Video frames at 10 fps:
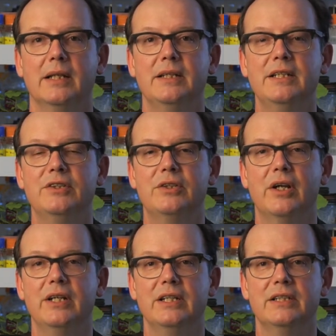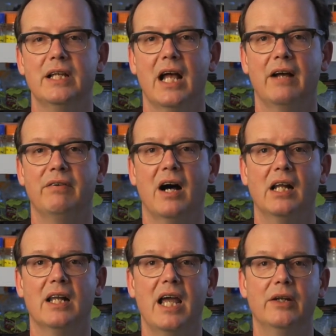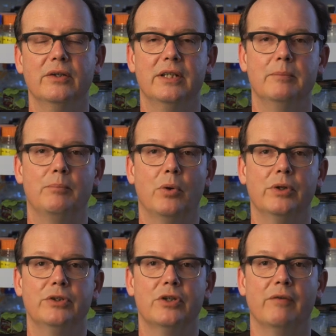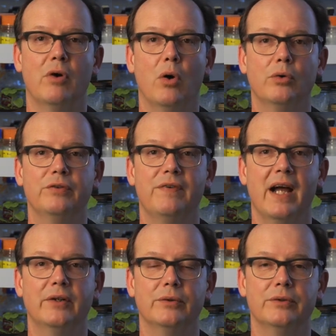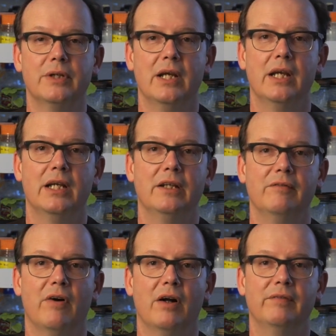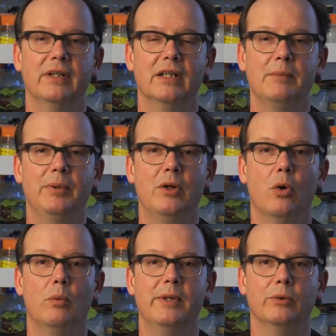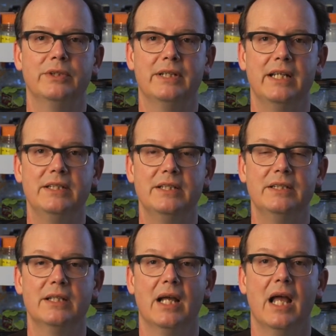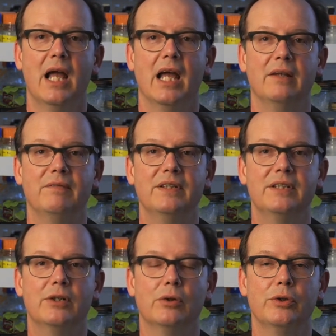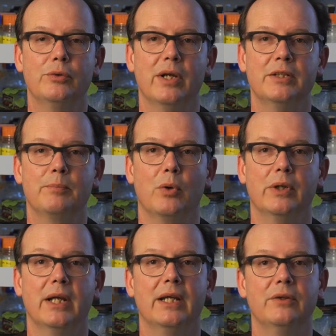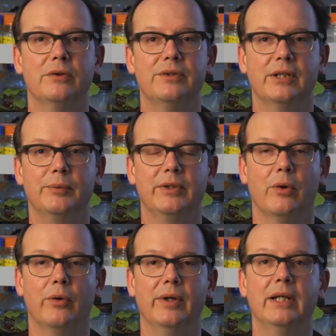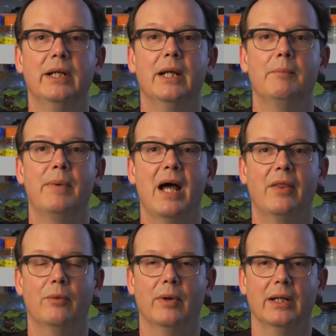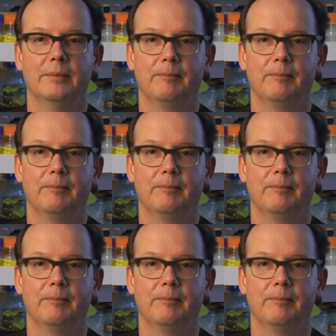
These studies have highlighted the importance of host factors involved in lipid homeostasis and vesicular transport in the secretory pathway.